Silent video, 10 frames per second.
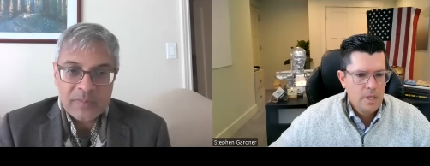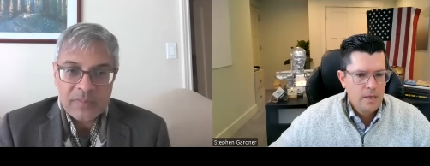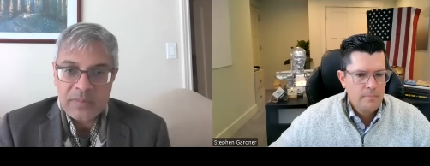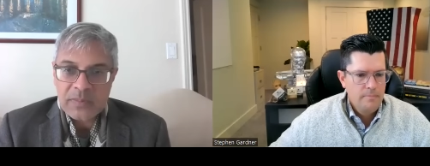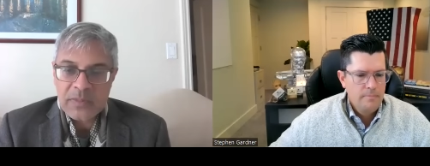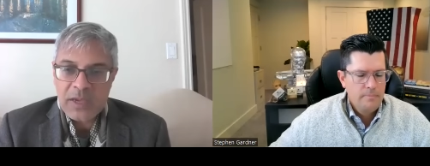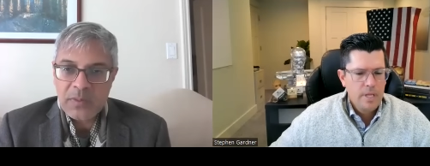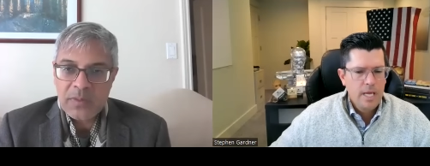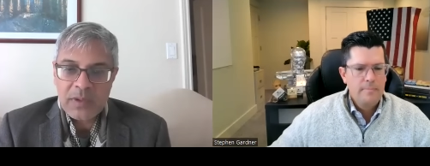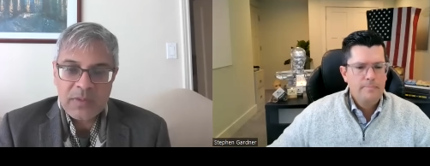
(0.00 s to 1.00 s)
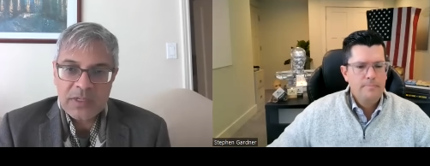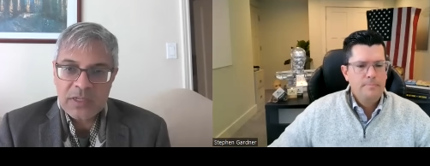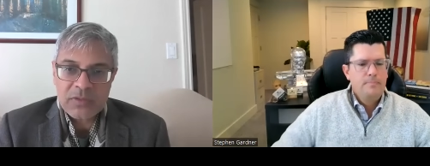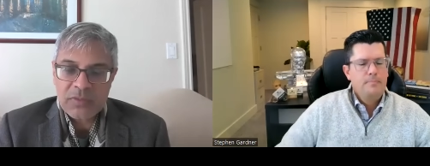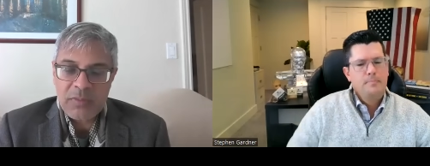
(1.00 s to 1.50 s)
Speaker 1: Yeah. It, it was a
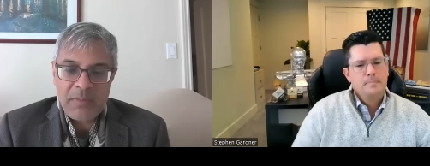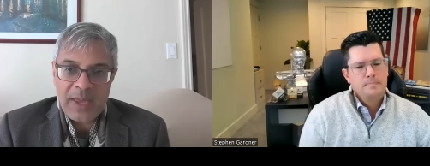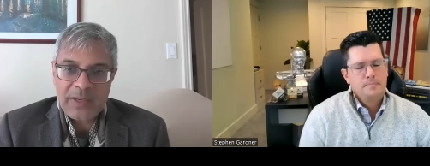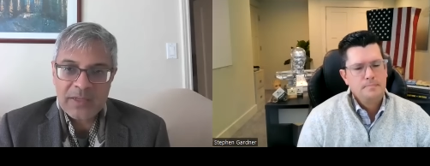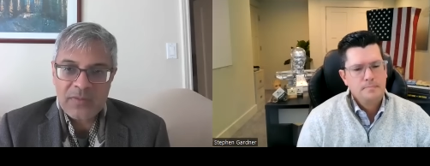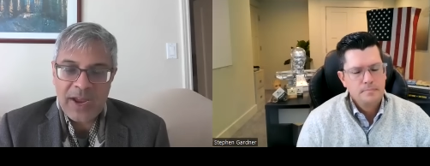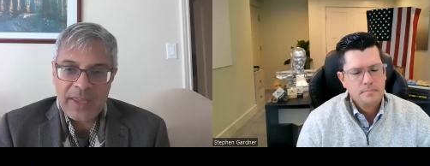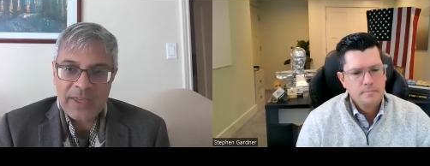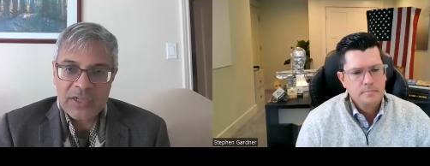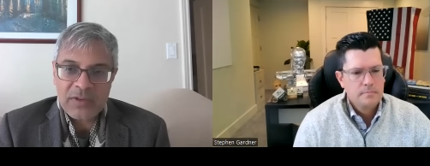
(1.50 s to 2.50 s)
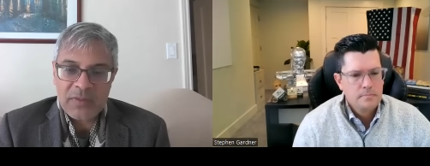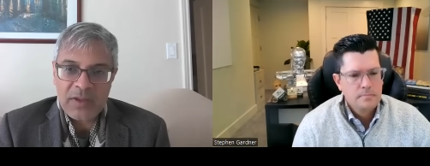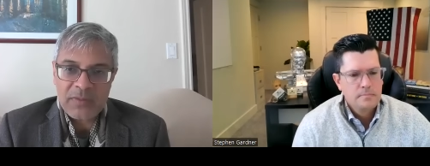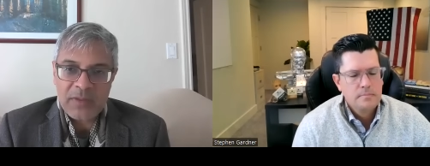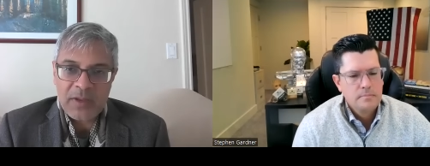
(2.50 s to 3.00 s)
tremendous violation of,
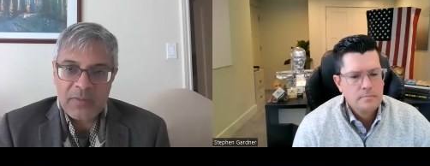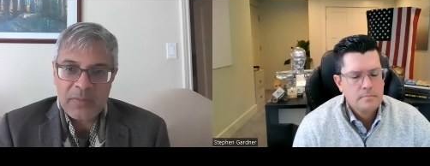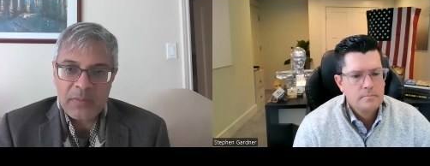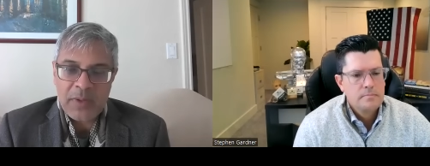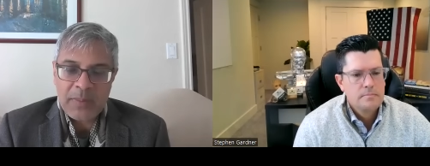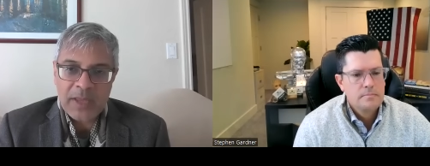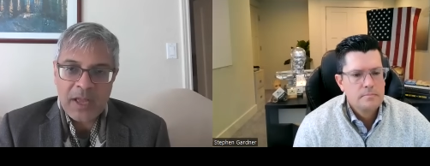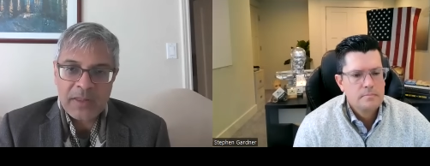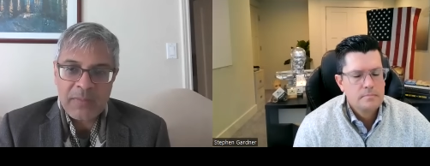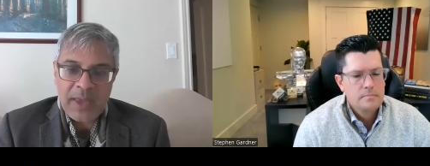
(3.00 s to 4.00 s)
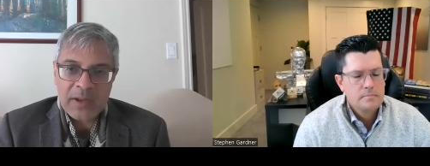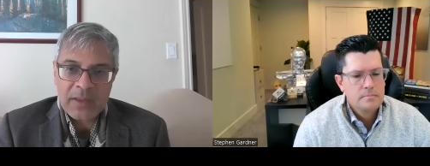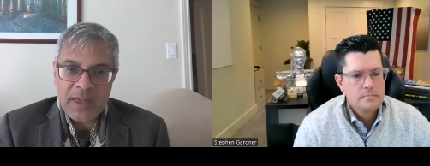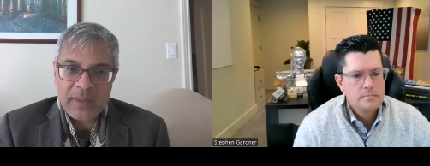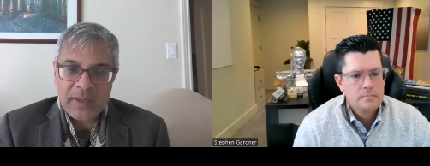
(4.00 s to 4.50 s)
of, of public health and
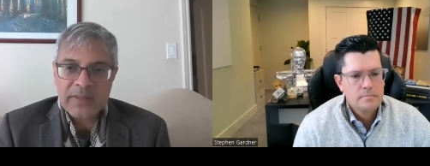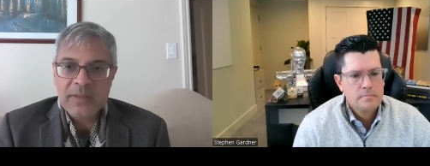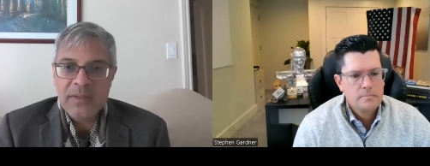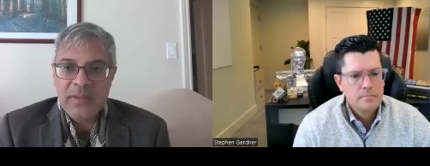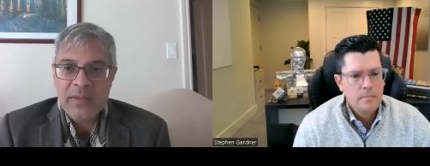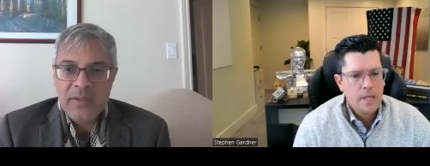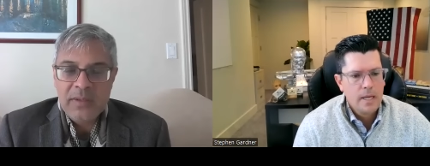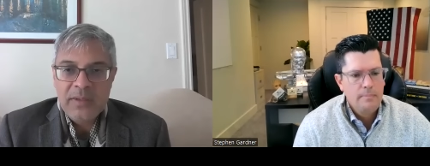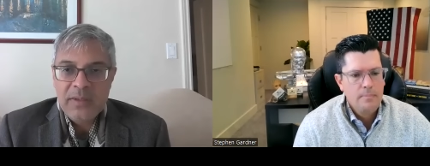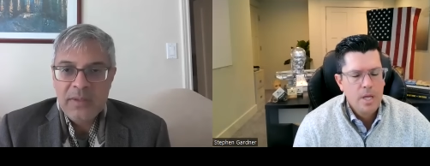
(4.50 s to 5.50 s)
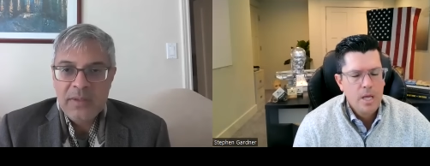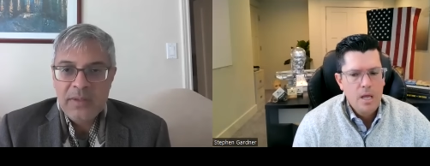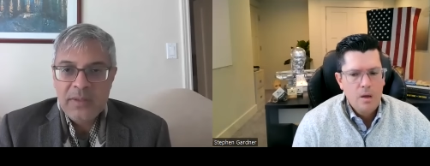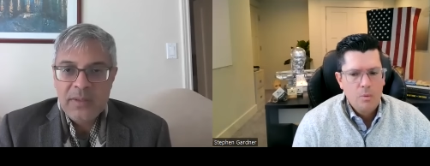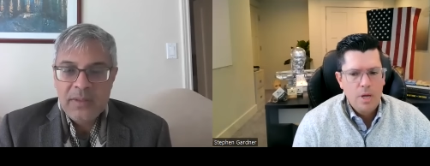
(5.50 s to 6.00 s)
medical ethics.
Speaker 2: Yeah.
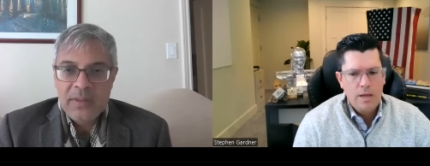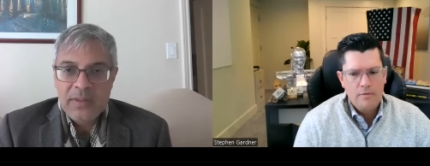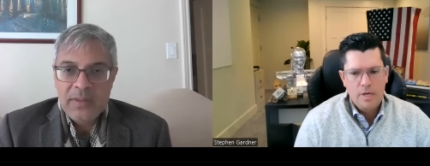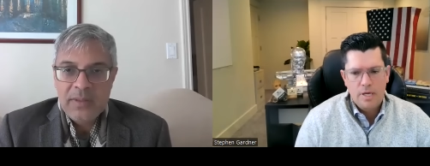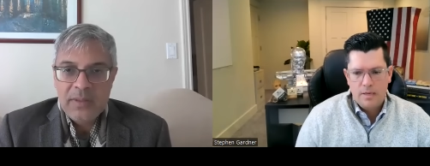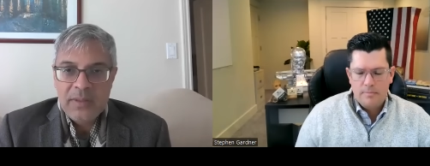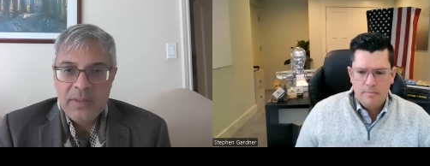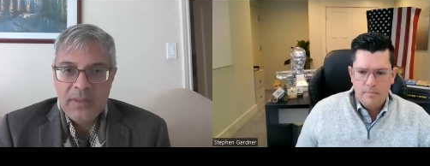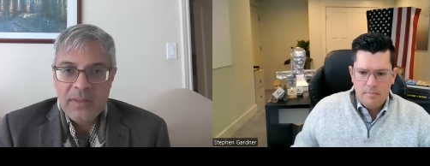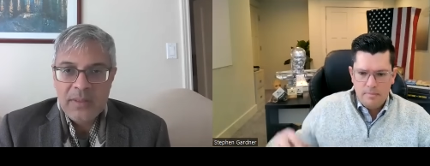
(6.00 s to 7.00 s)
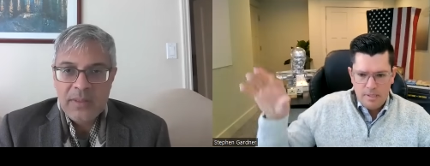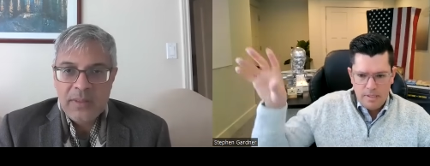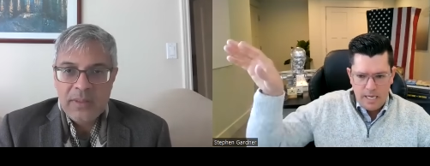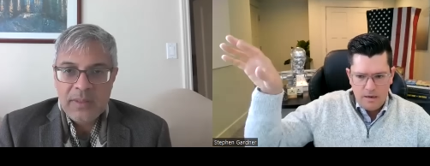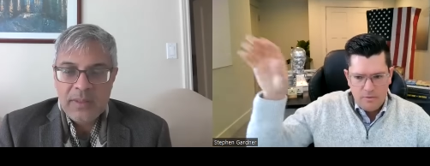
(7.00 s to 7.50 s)
We have a uh,
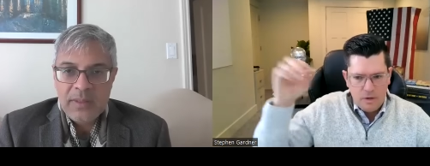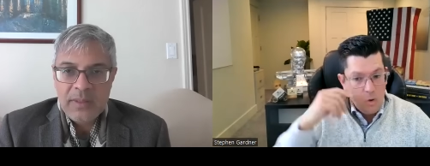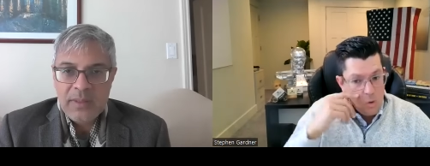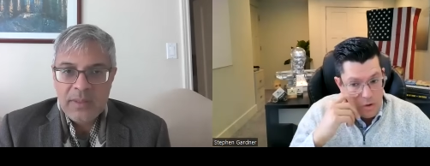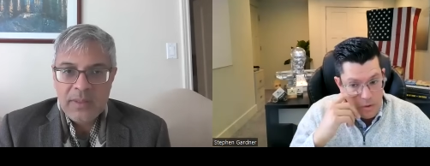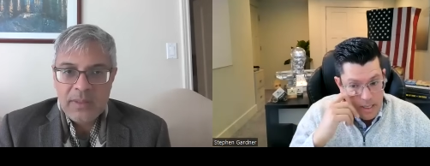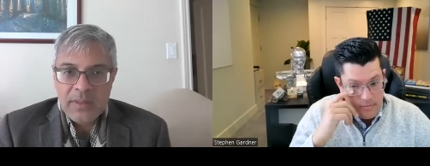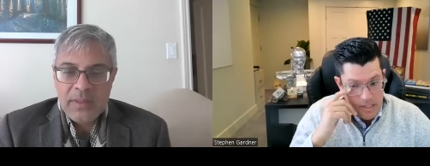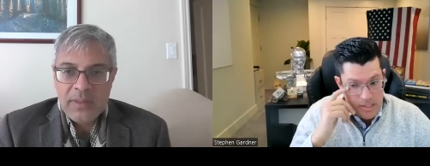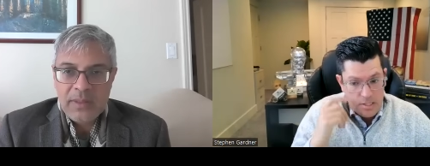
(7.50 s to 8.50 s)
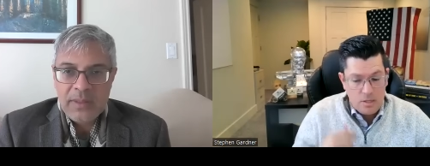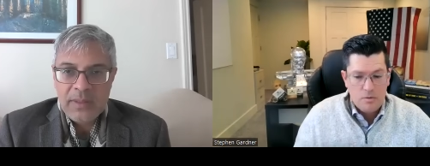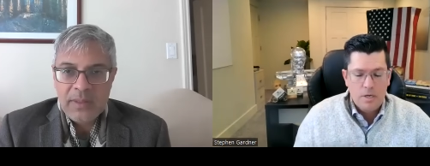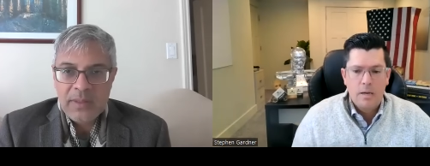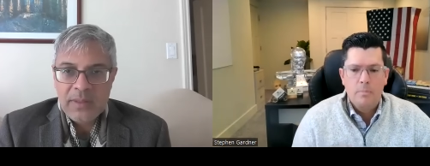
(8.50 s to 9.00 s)
down on the corner we have this
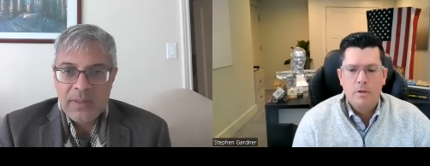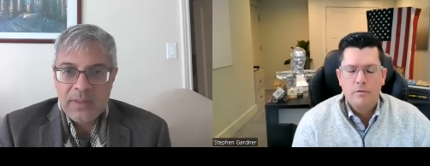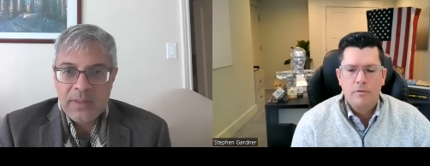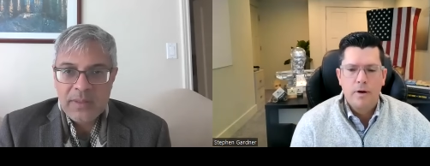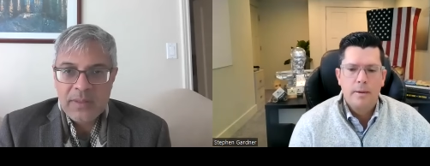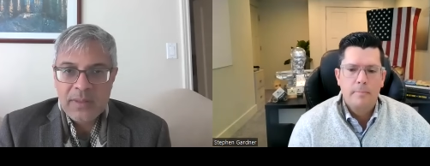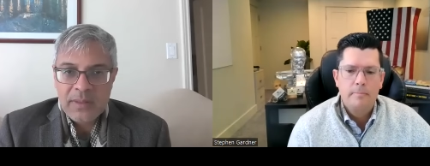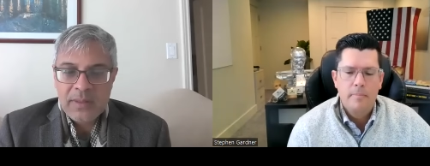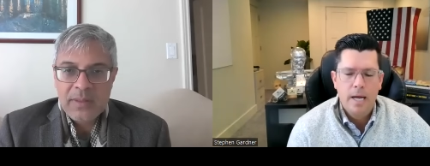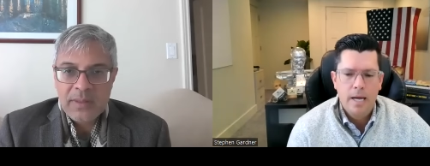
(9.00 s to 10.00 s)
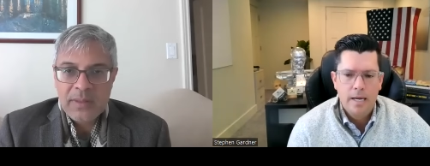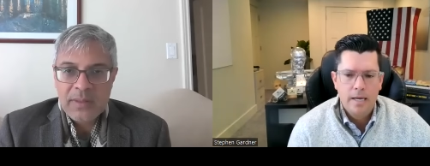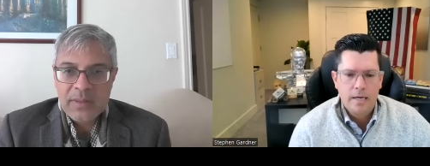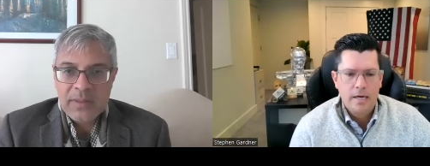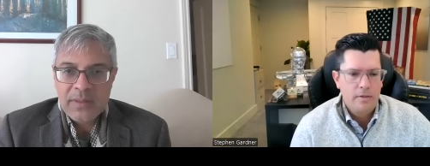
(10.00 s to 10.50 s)
cute couple from
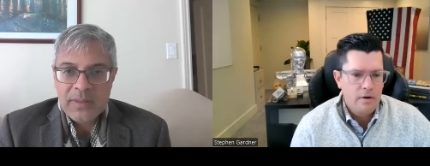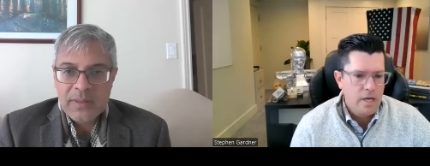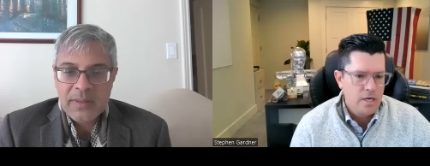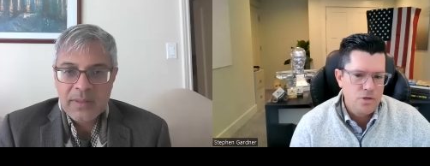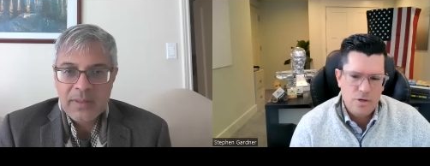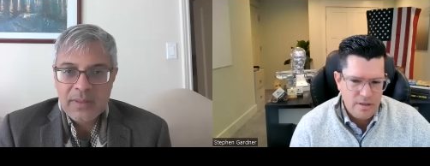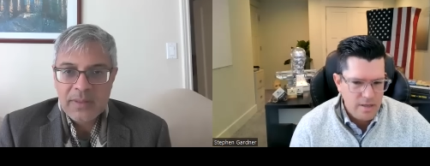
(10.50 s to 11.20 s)
uh, another country